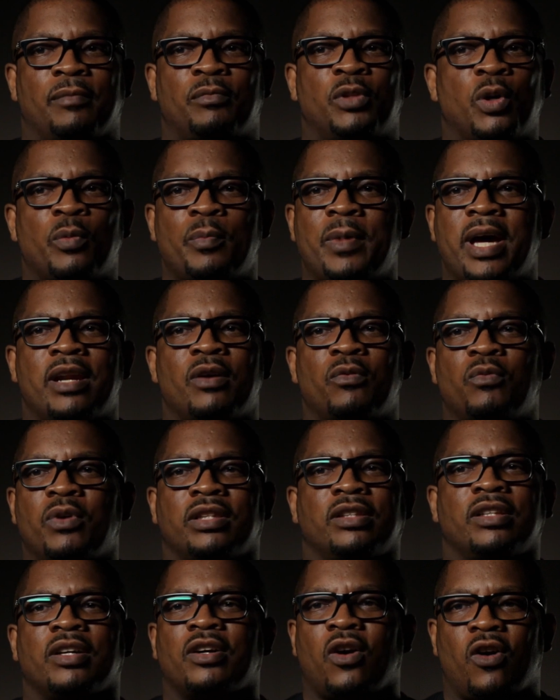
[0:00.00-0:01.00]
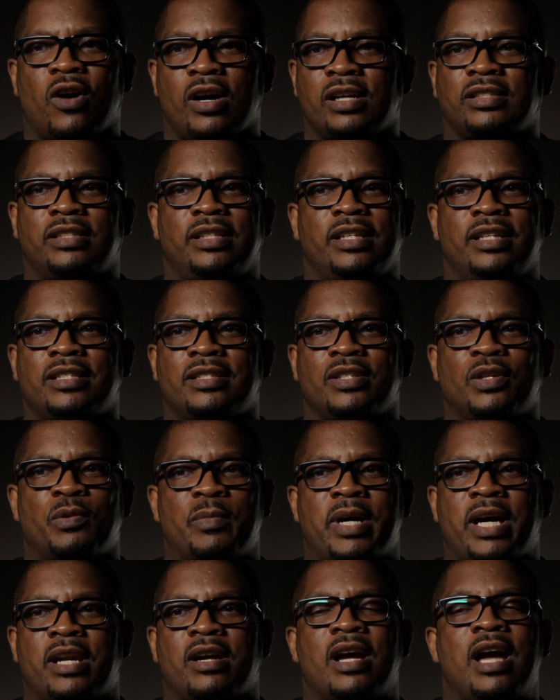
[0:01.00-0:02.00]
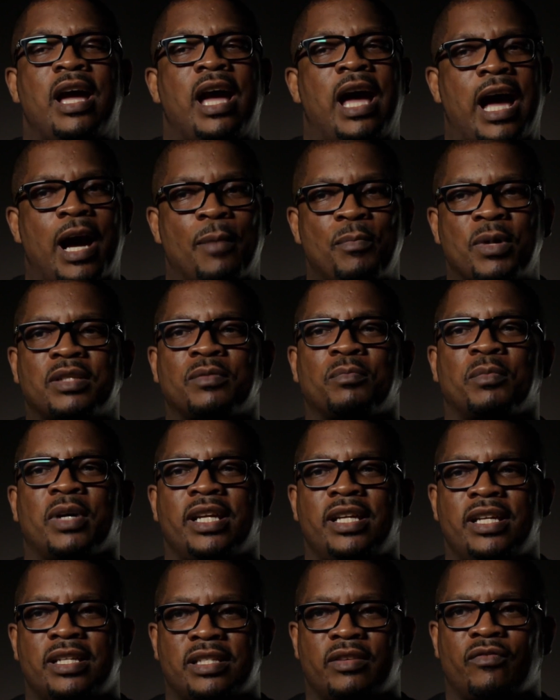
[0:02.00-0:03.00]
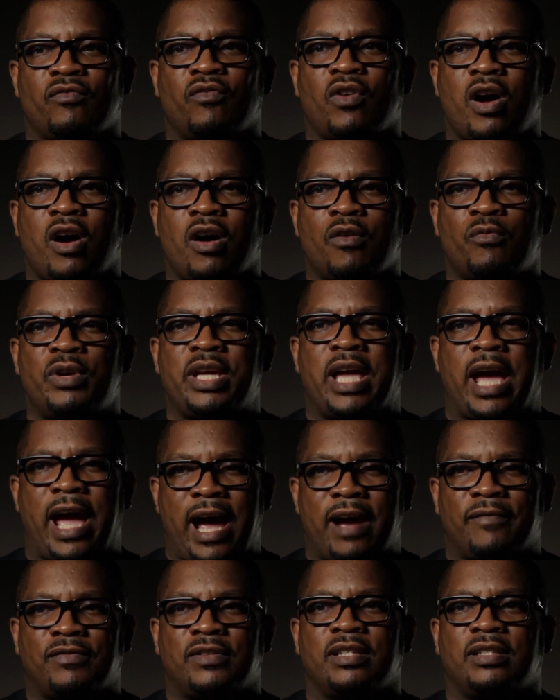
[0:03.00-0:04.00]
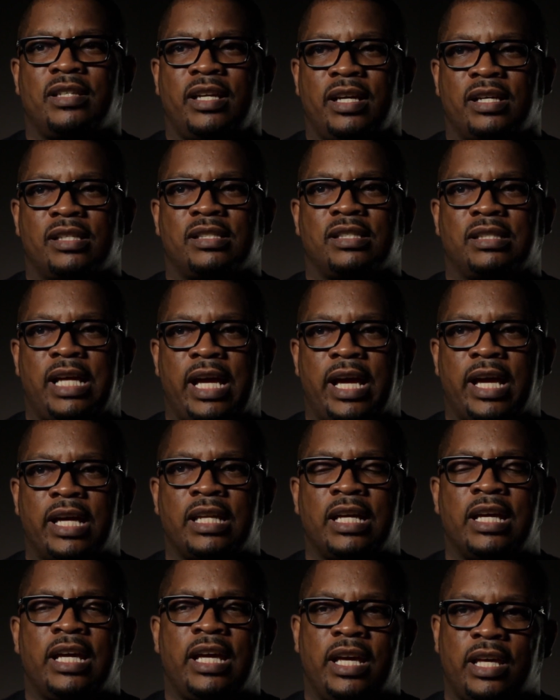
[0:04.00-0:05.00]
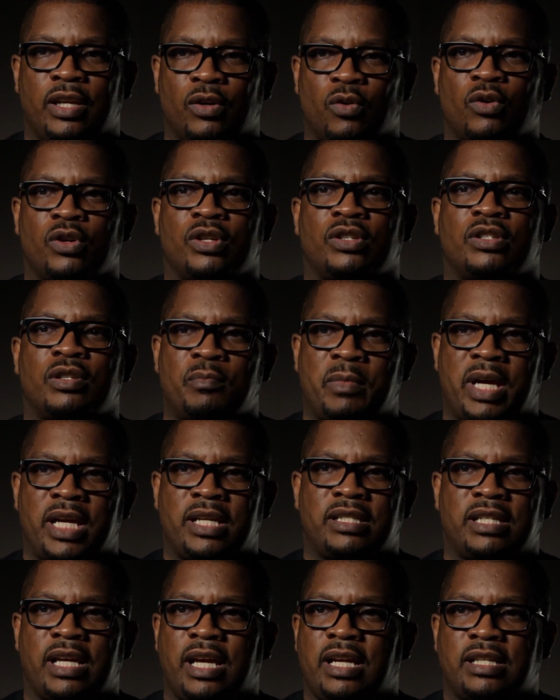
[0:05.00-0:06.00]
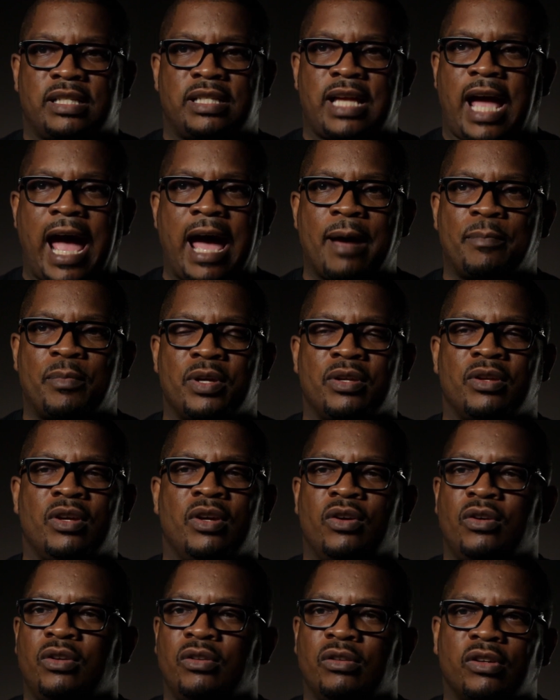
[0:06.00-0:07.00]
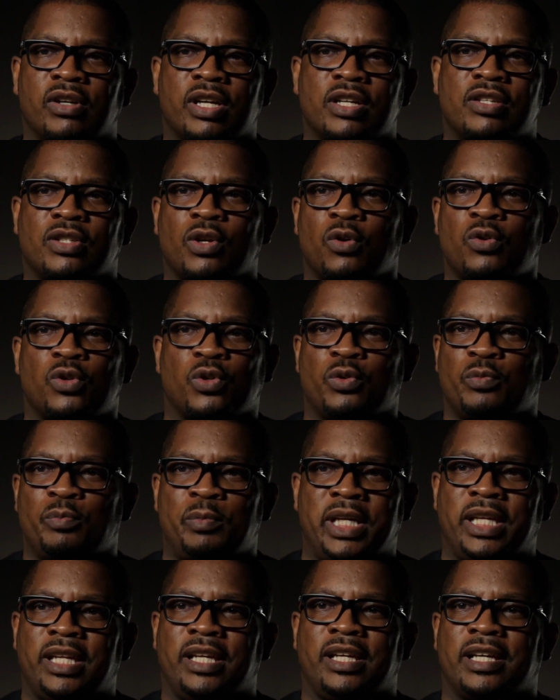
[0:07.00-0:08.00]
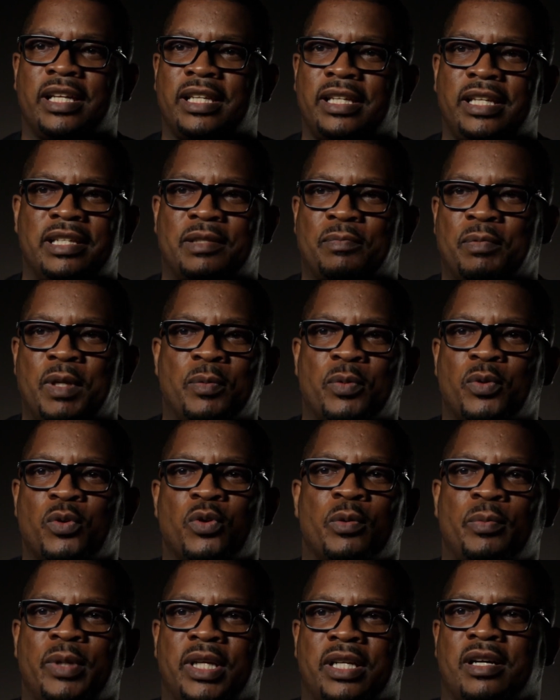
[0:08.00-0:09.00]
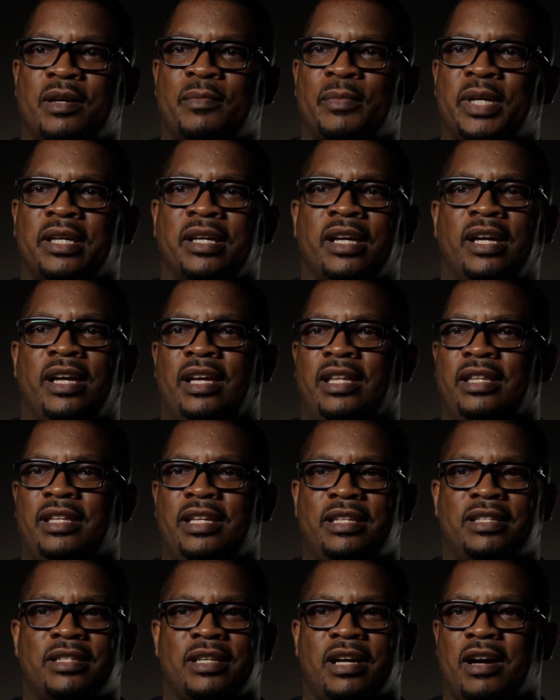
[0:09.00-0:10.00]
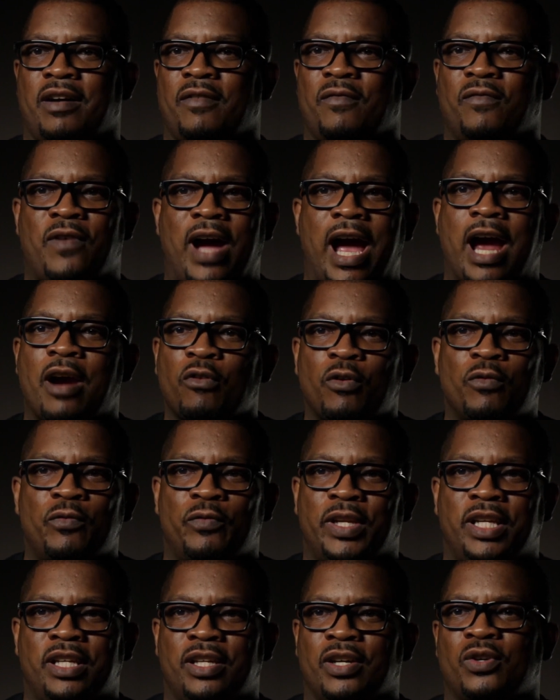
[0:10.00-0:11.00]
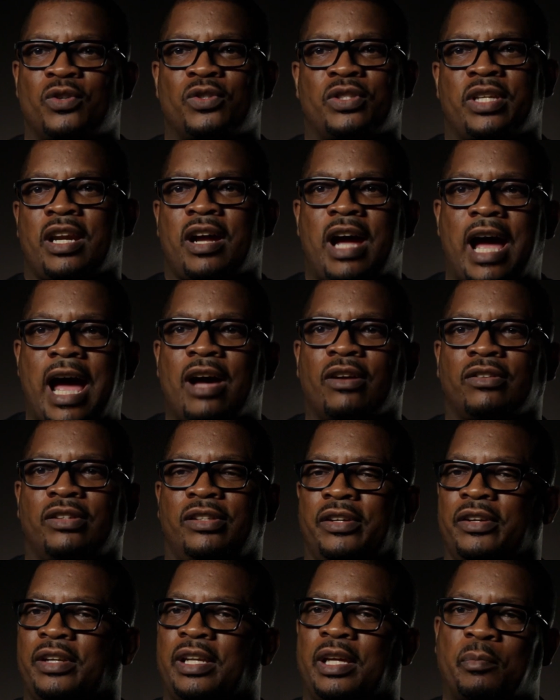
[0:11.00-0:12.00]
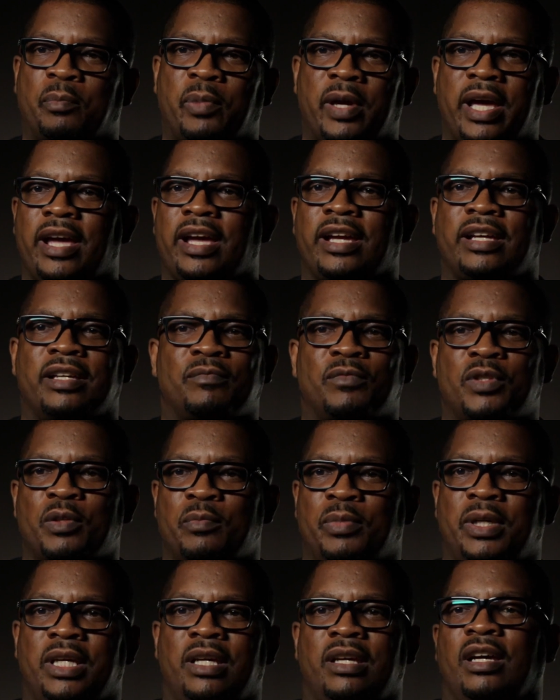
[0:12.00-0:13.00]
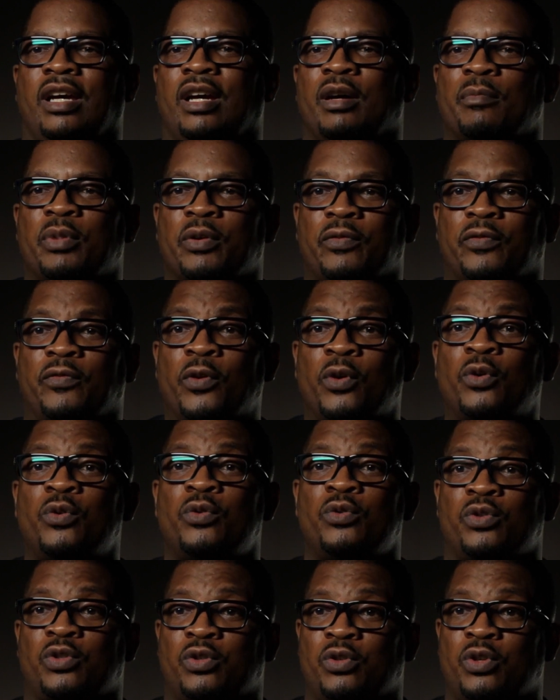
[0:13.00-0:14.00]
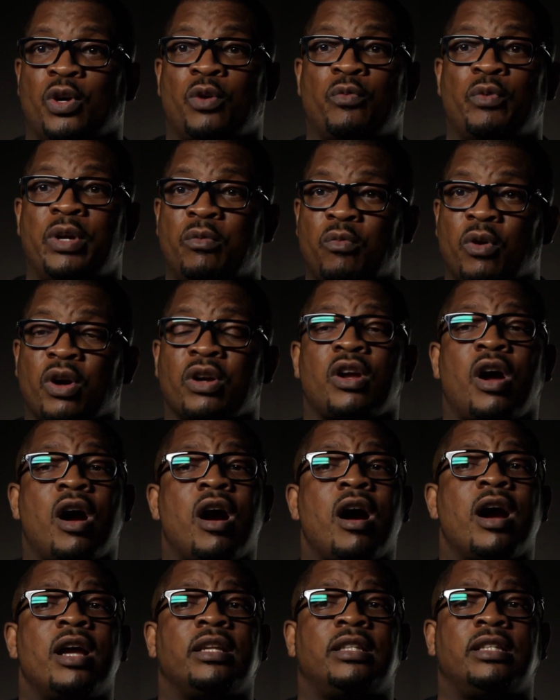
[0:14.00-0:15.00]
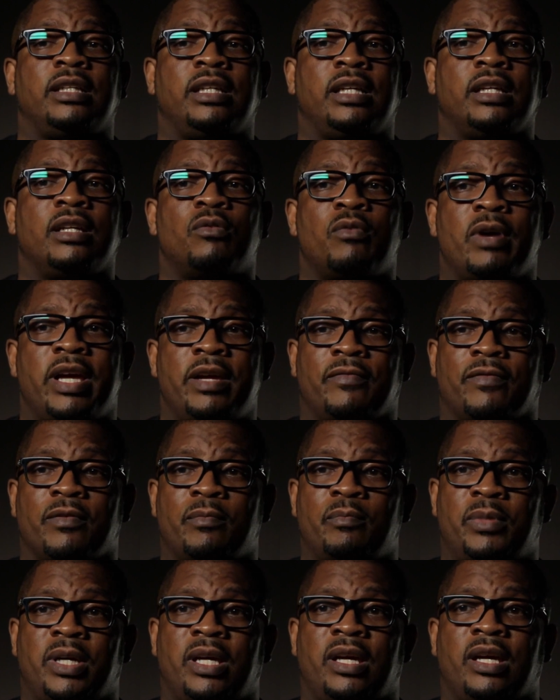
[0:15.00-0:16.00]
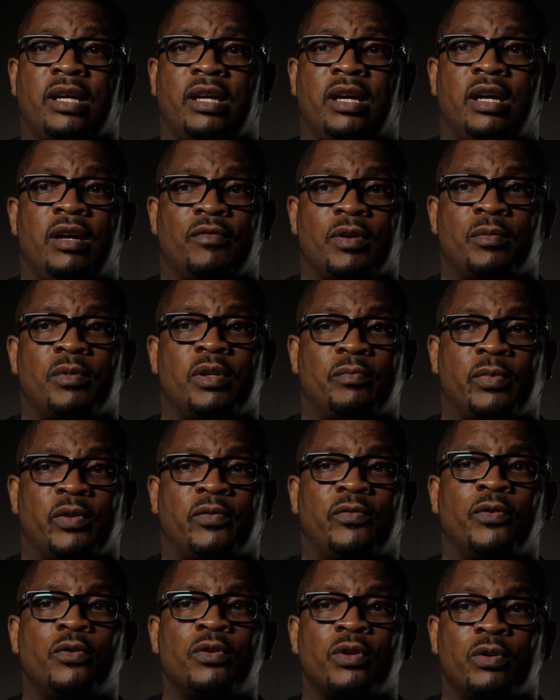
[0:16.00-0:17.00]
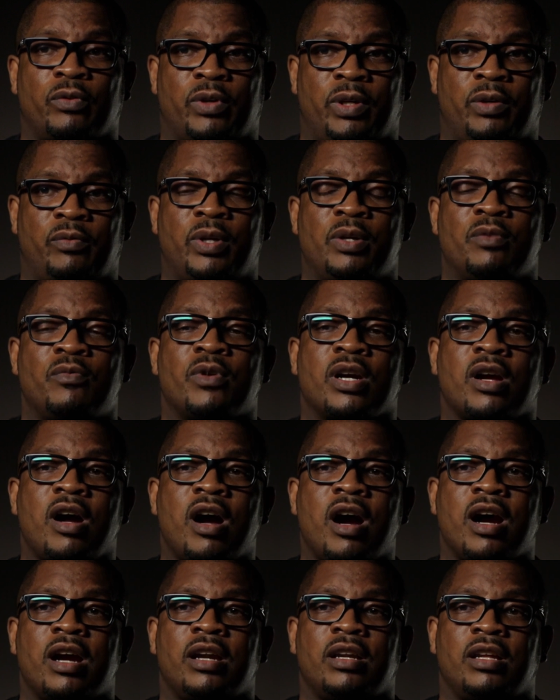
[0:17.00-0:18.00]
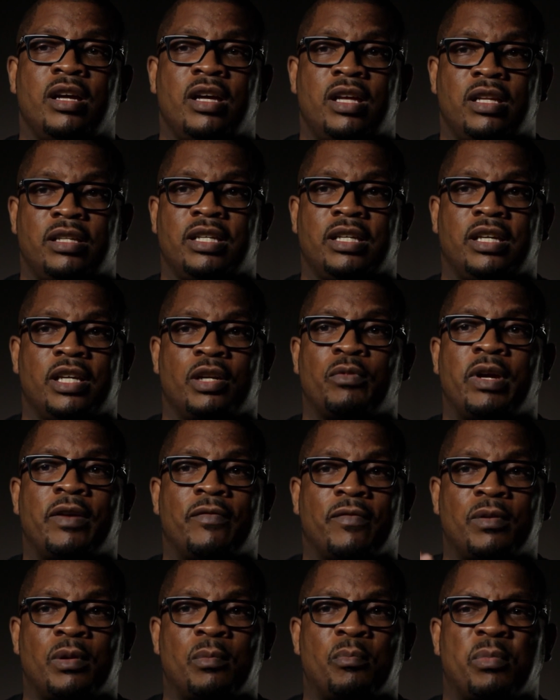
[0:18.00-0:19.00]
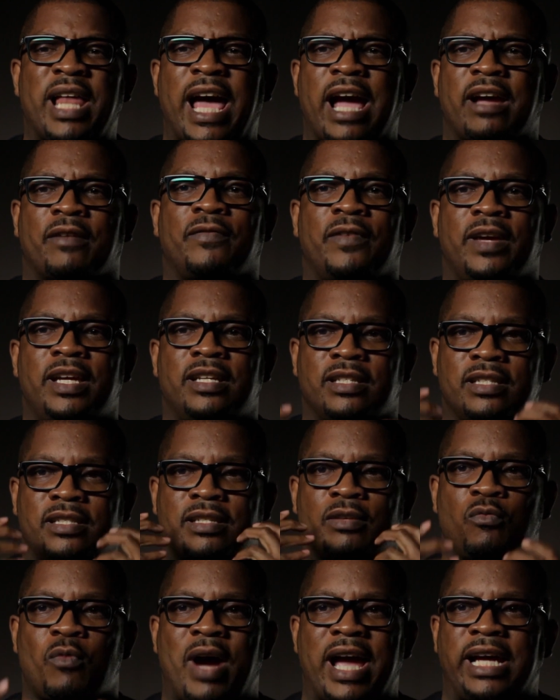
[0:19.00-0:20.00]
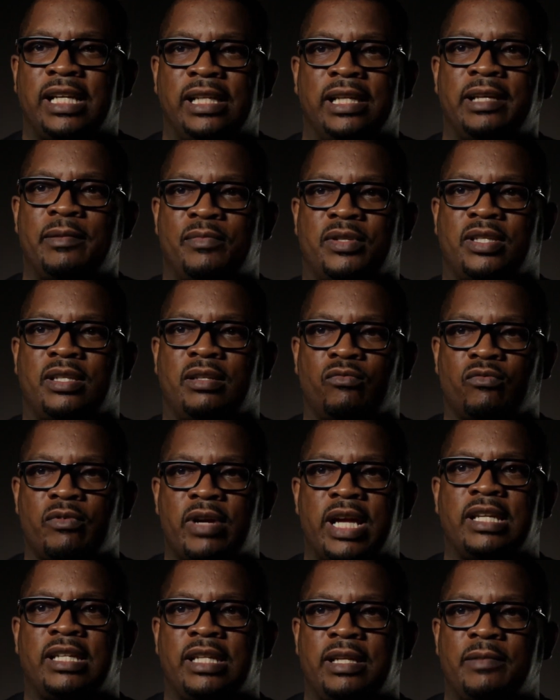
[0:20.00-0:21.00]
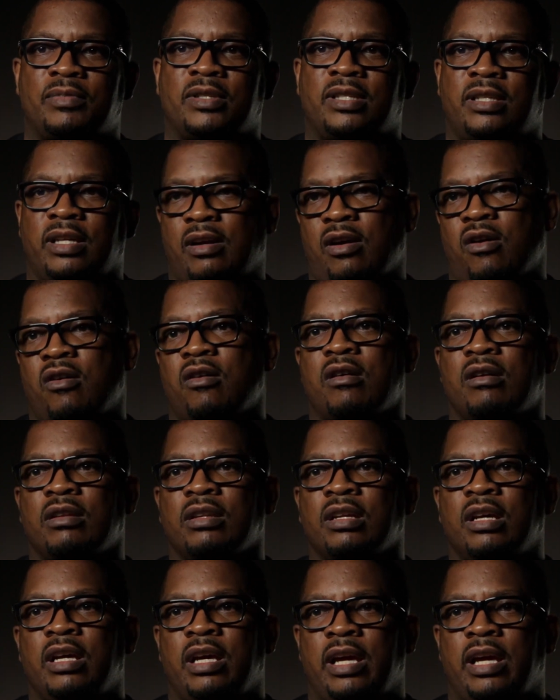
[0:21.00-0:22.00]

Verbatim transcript: up, no matter what the cost is, no matter how much money is involved, we have to take a stand in order to make changes happen. You look at social media and these people who are becoming these uh, viral videos that are out there and they're paying them to be buffoons. You know, we work hard to get away from being from the buffoonery. We work hard to get away from the black faces and white lips and red lipstick on.